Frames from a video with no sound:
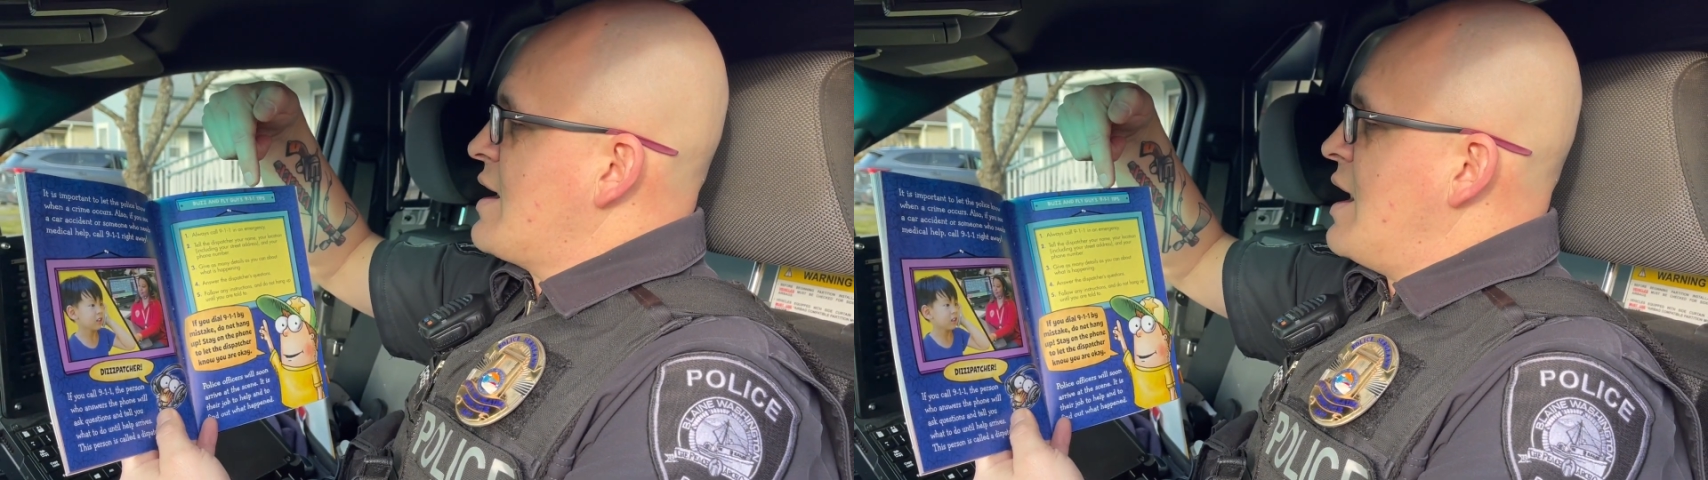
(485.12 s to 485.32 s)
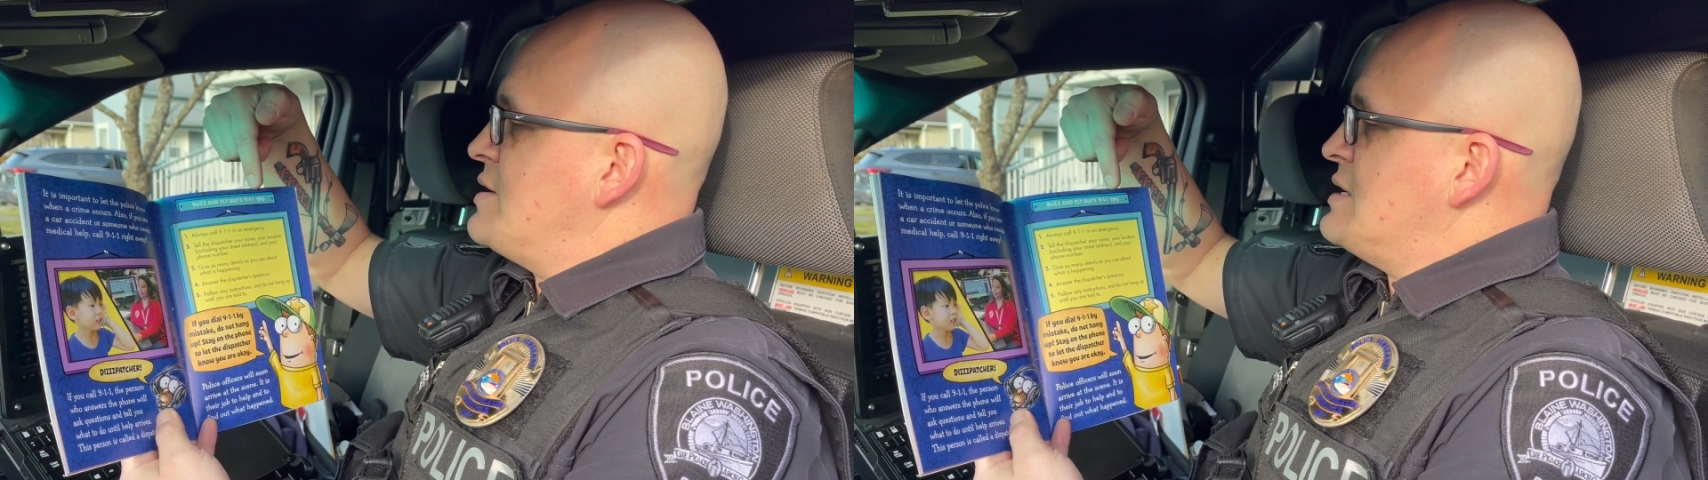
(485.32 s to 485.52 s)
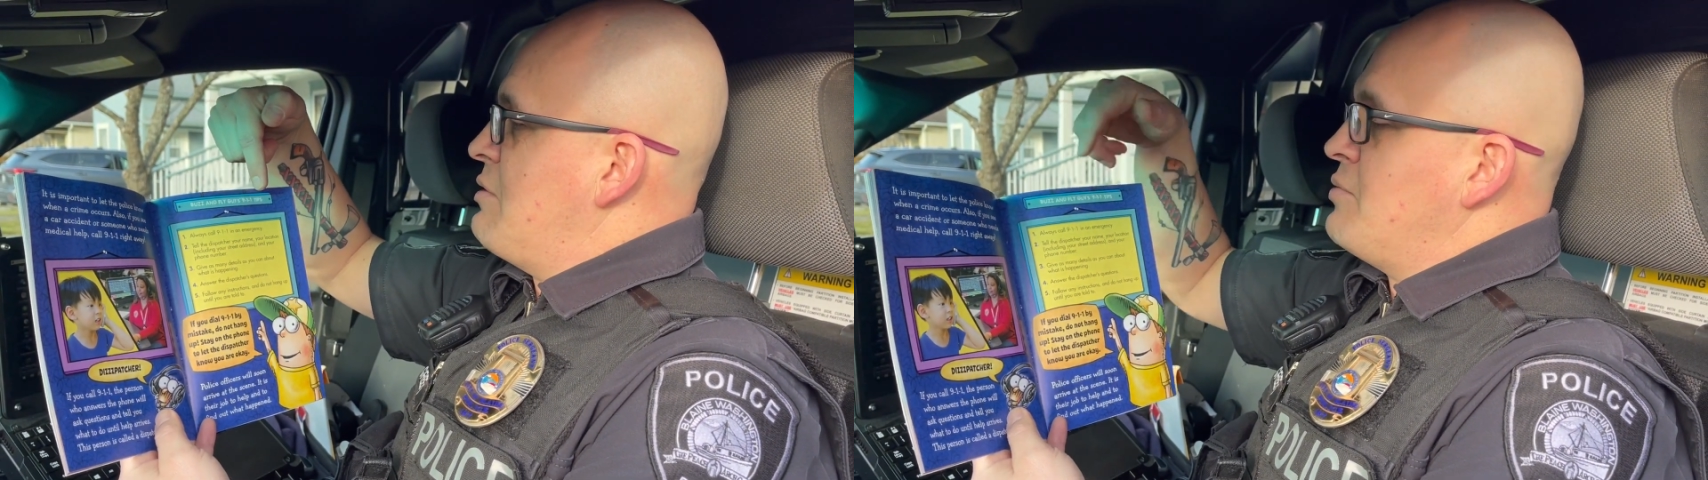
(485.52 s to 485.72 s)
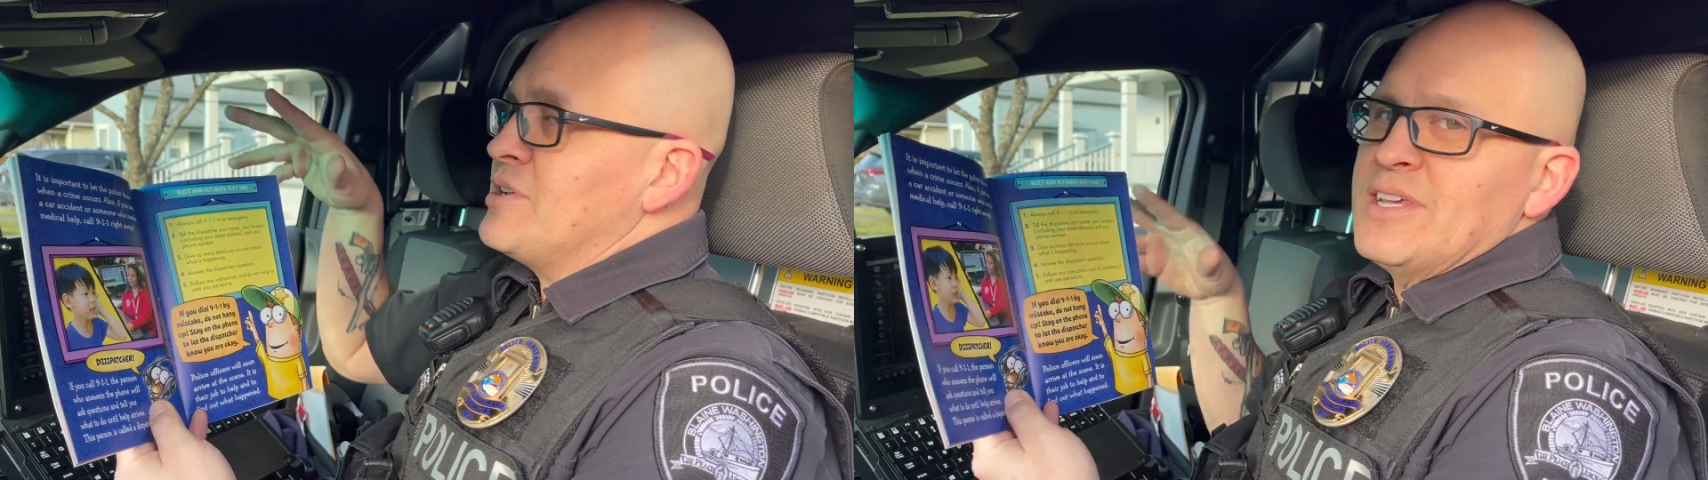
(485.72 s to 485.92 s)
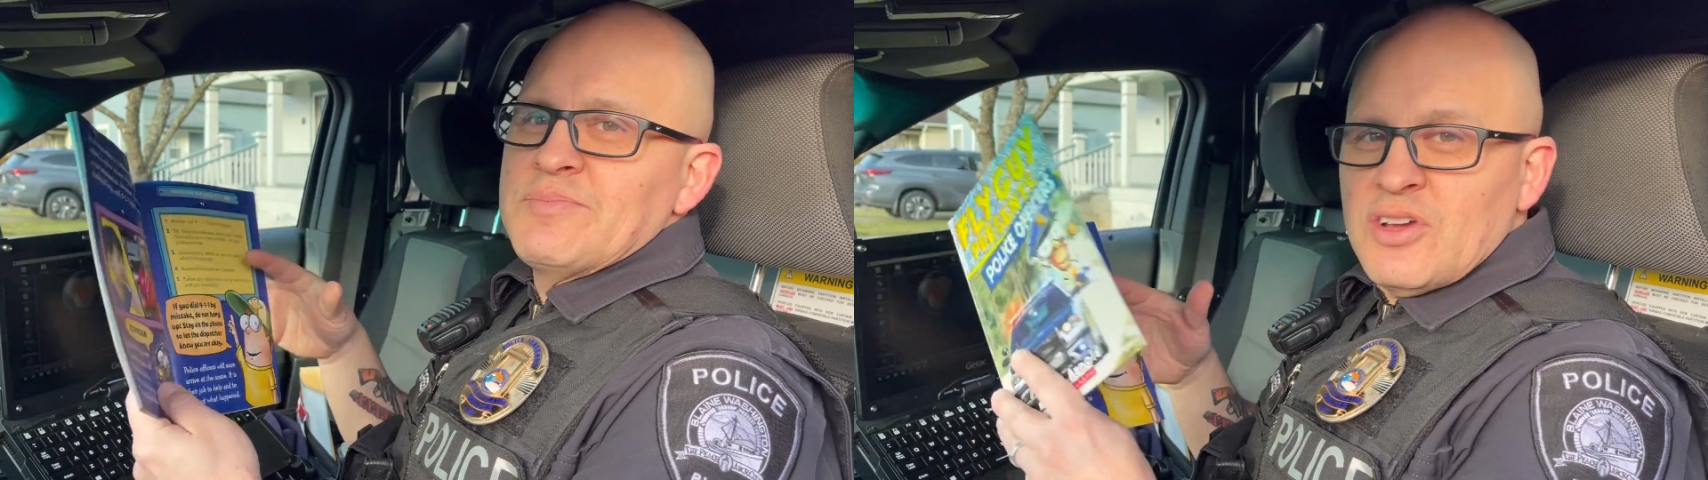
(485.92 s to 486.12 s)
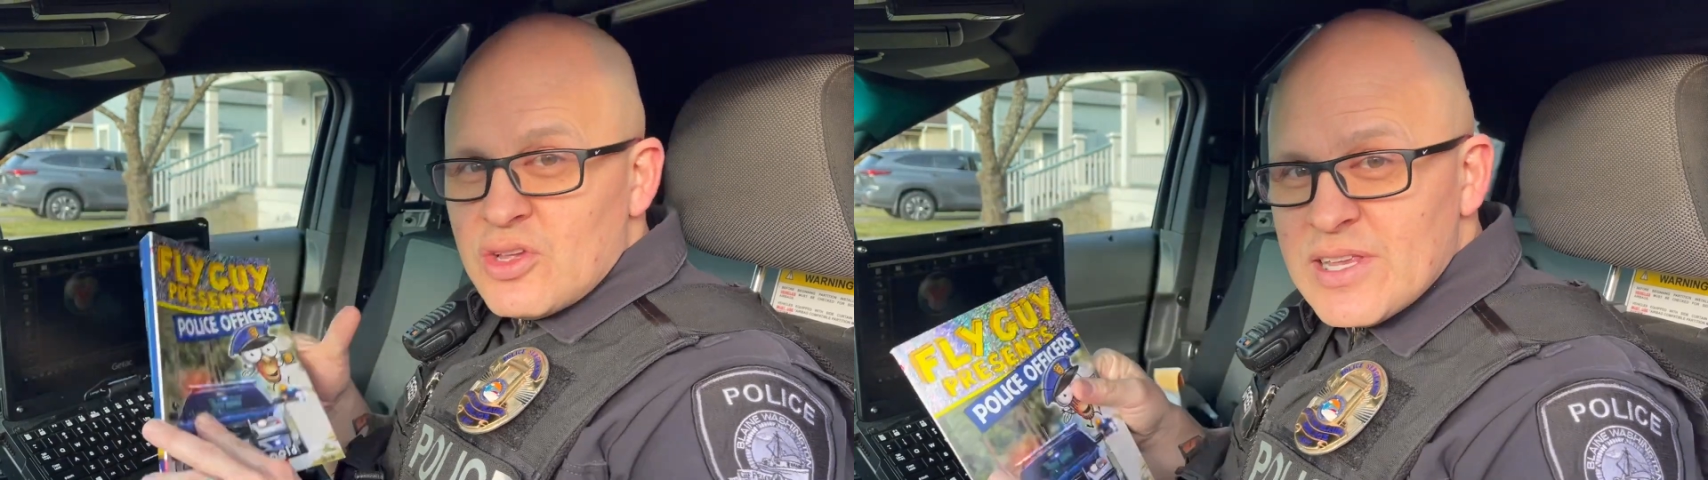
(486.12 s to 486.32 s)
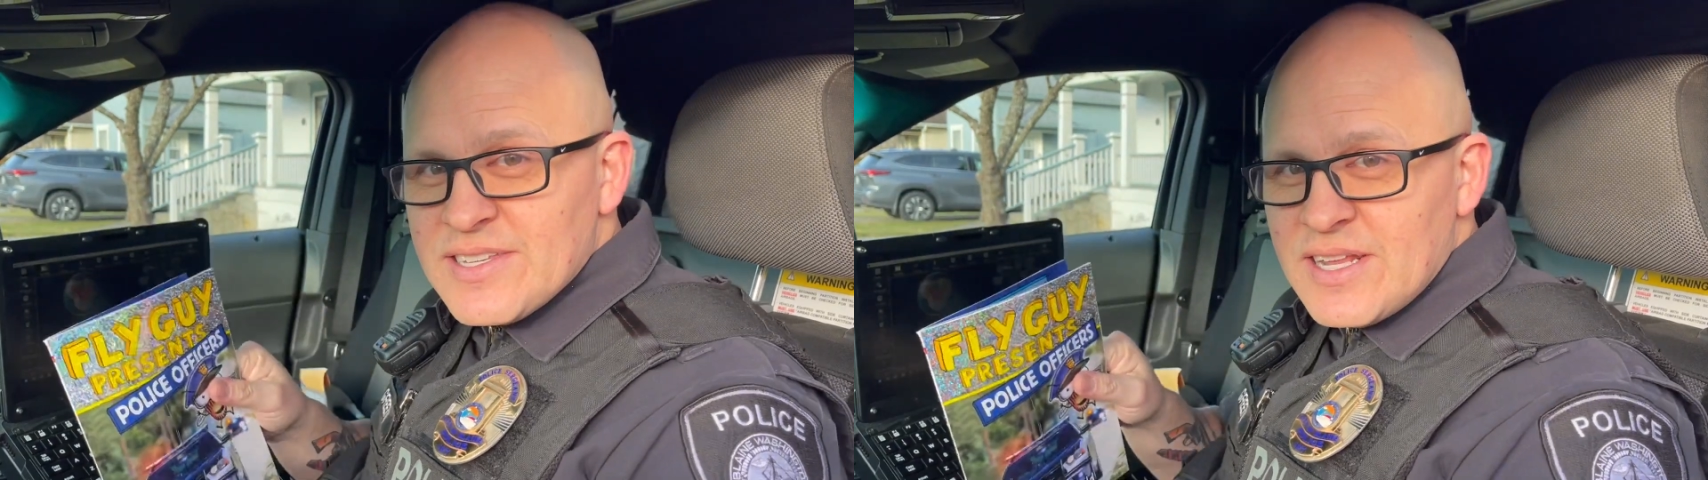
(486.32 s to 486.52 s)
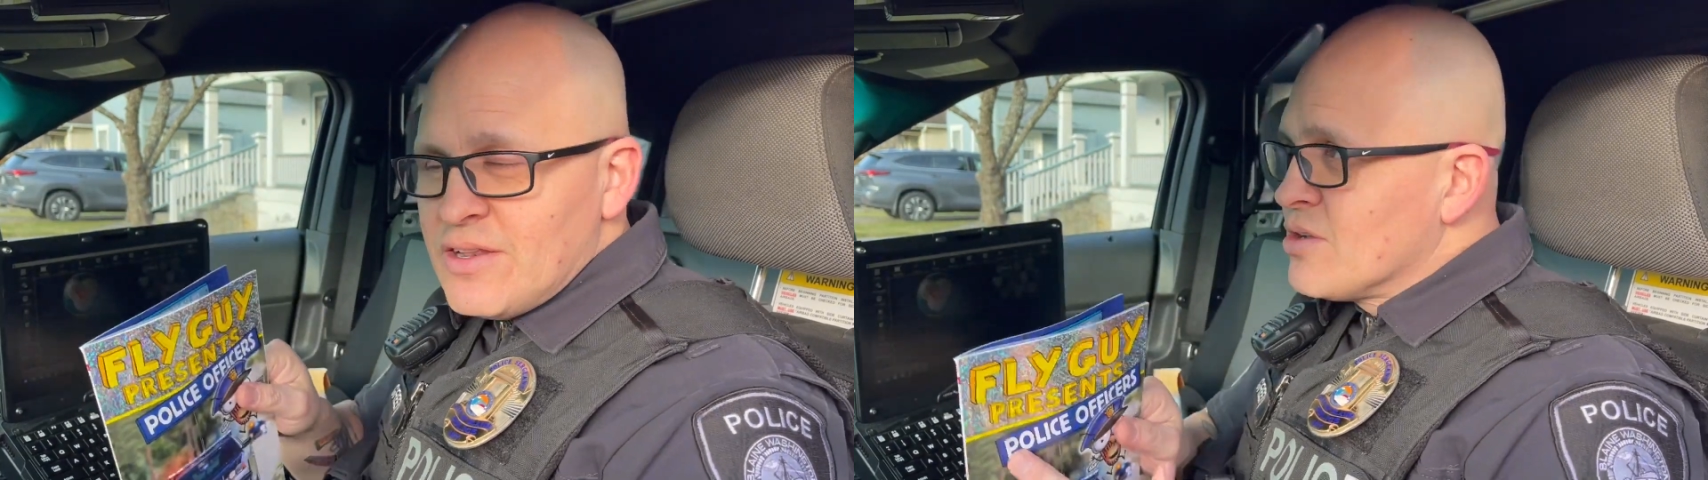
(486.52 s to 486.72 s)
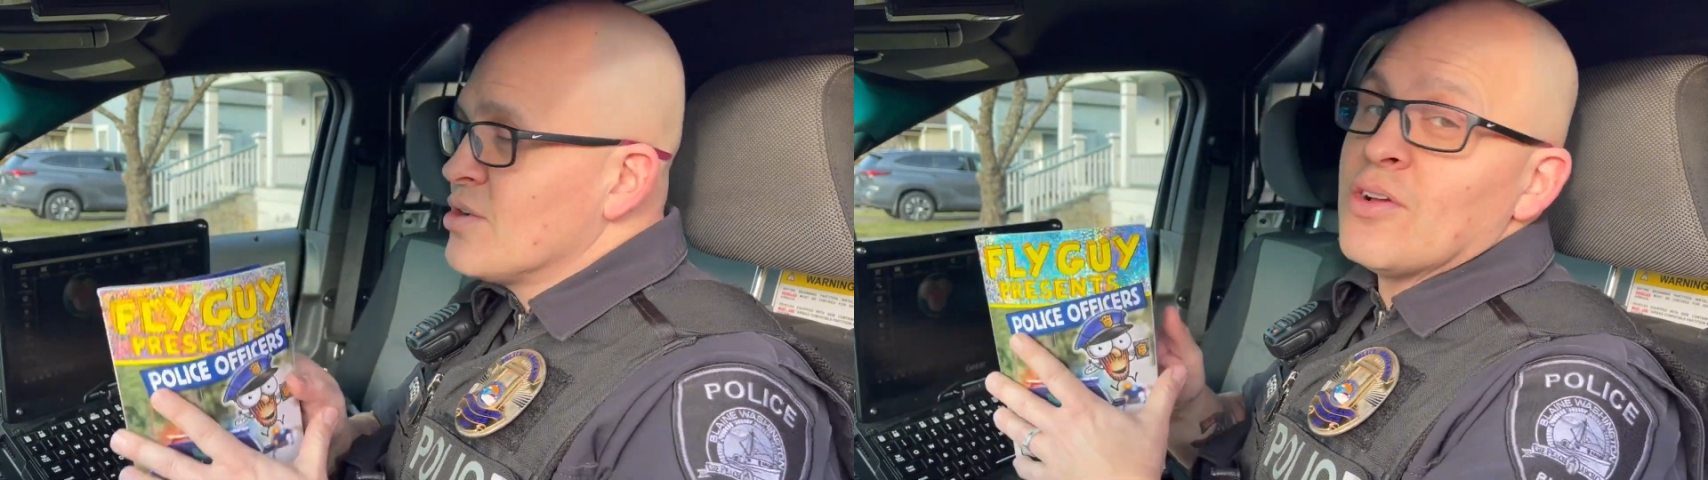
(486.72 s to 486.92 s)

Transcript: Guy's 911 tips. Are you listening?